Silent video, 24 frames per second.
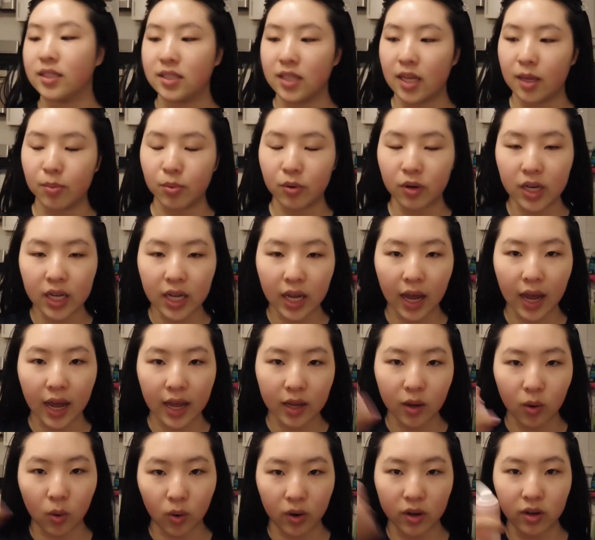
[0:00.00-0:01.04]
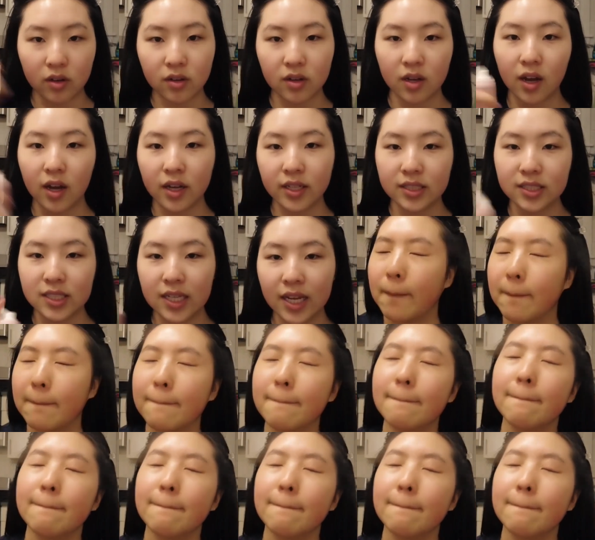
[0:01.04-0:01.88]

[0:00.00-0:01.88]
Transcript: a pretty high oil content,